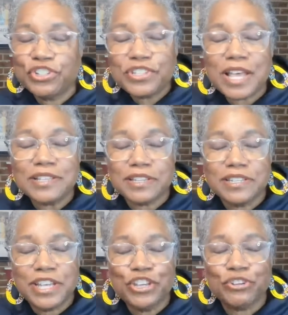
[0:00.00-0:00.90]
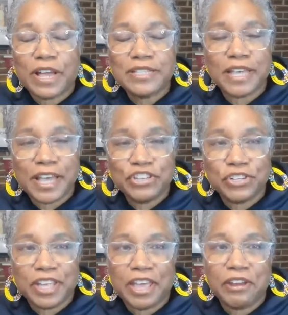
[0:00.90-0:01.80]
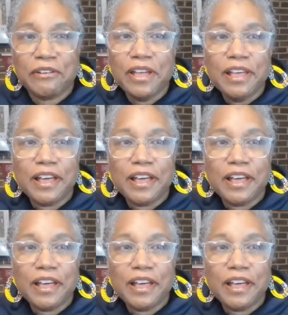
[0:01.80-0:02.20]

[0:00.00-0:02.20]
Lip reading: just as a teacher, as an educator,